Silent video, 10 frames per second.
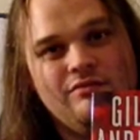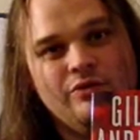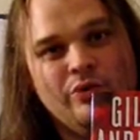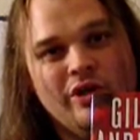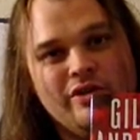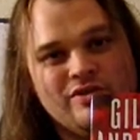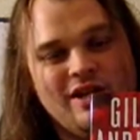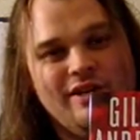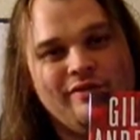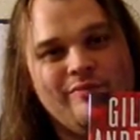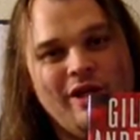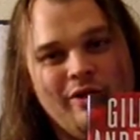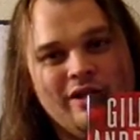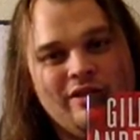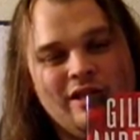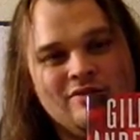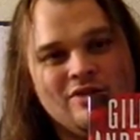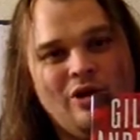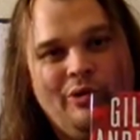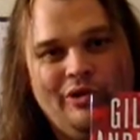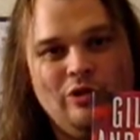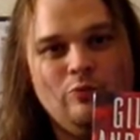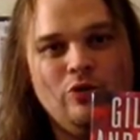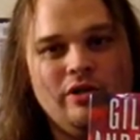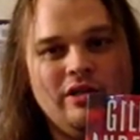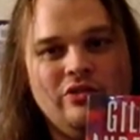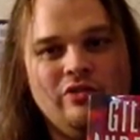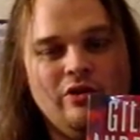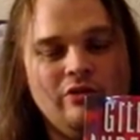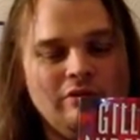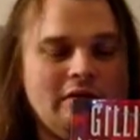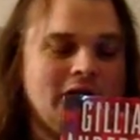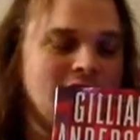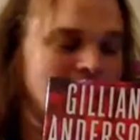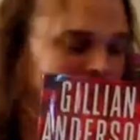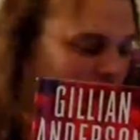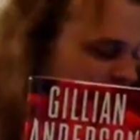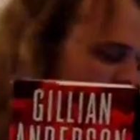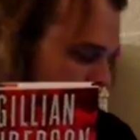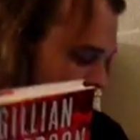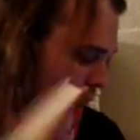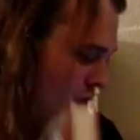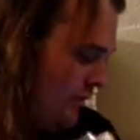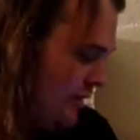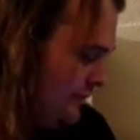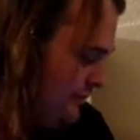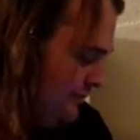really there's not enough compelling things to call it a good book, and so it was kind of disappointment.